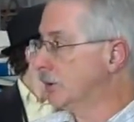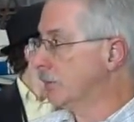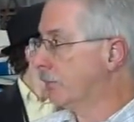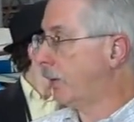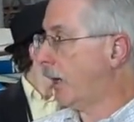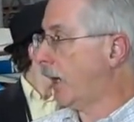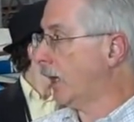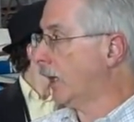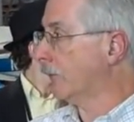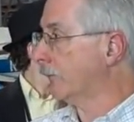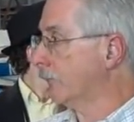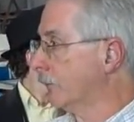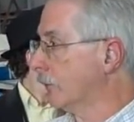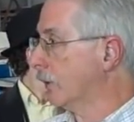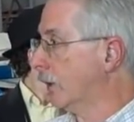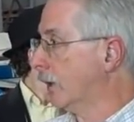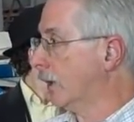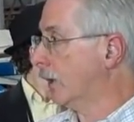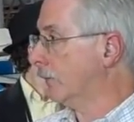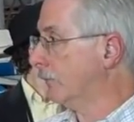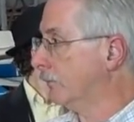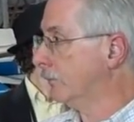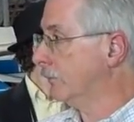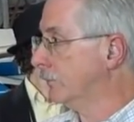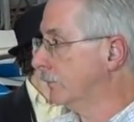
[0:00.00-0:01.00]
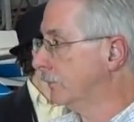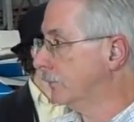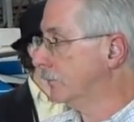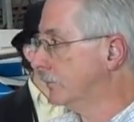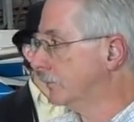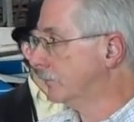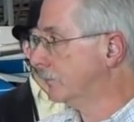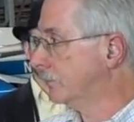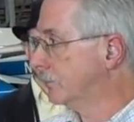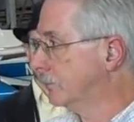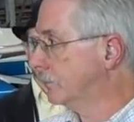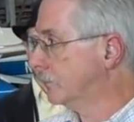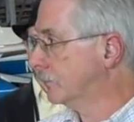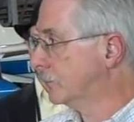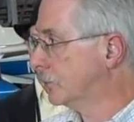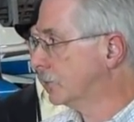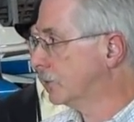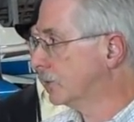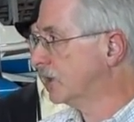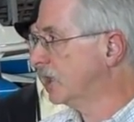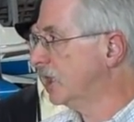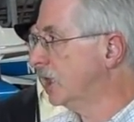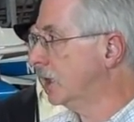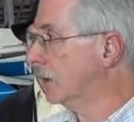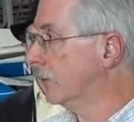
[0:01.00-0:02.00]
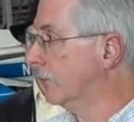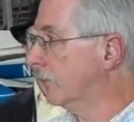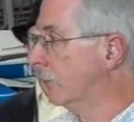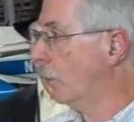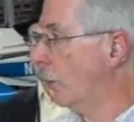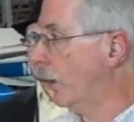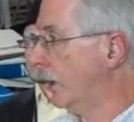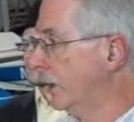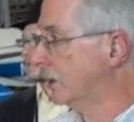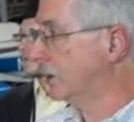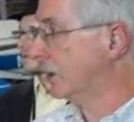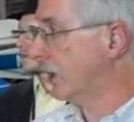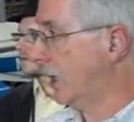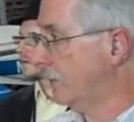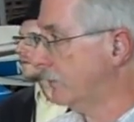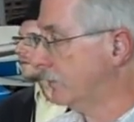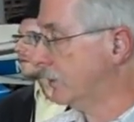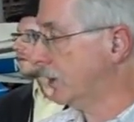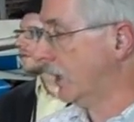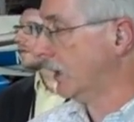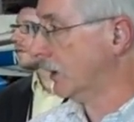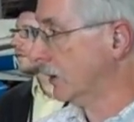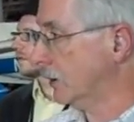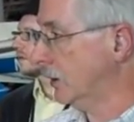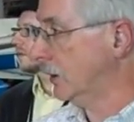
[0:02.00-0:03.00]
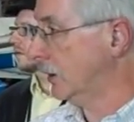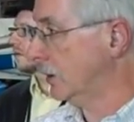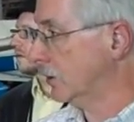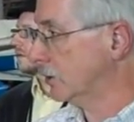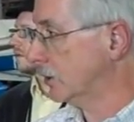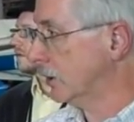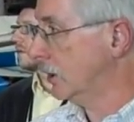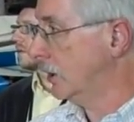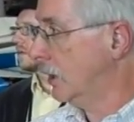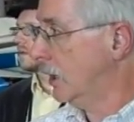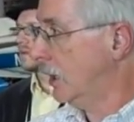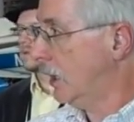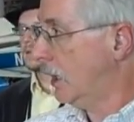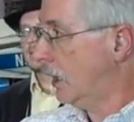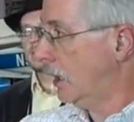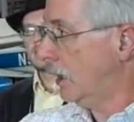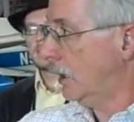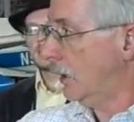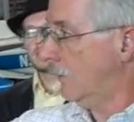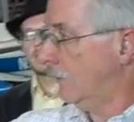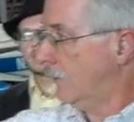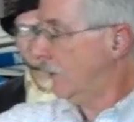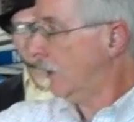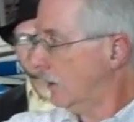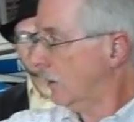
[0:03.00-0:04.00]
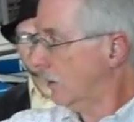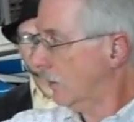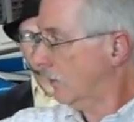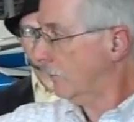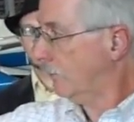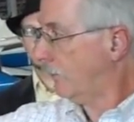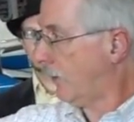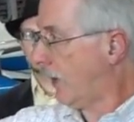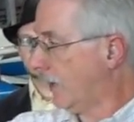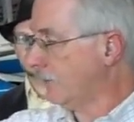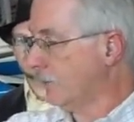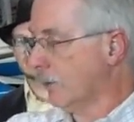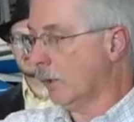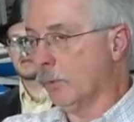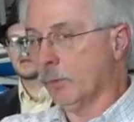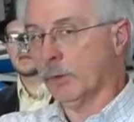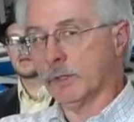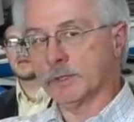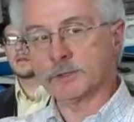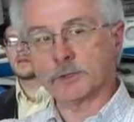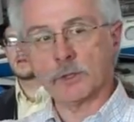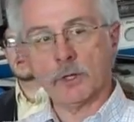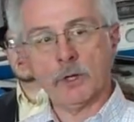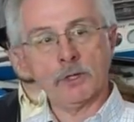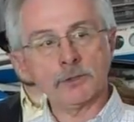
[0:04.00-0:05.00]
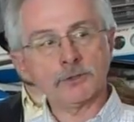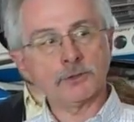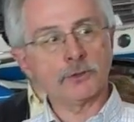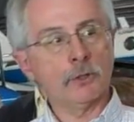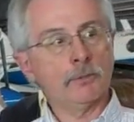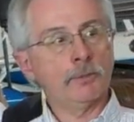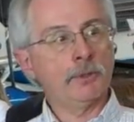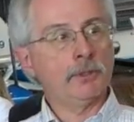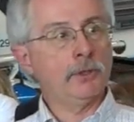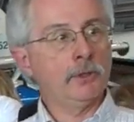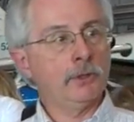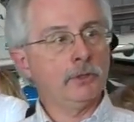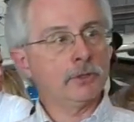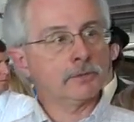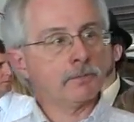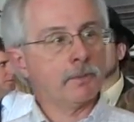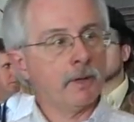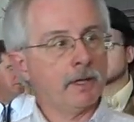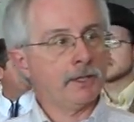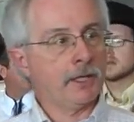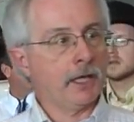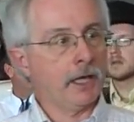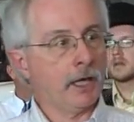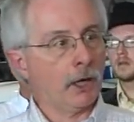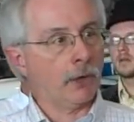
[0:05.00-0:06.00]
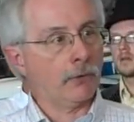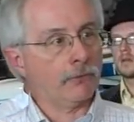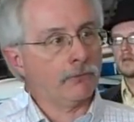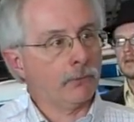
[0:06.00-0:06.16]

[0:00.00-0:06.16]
the pilot for uh, see and avoid type techniques. 501s also be used by the Air